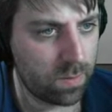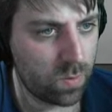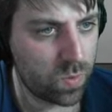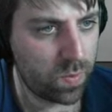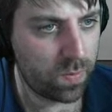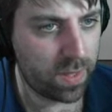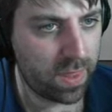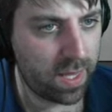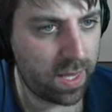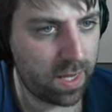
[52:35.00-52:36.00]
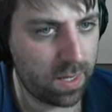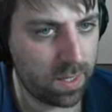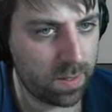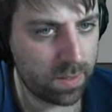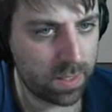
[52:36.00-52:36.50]
Let's put one there.
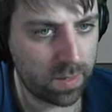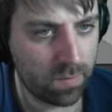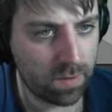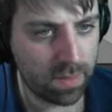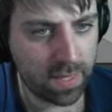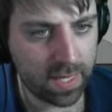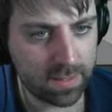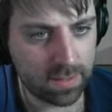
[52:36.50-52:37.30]
I'm going to get rid of that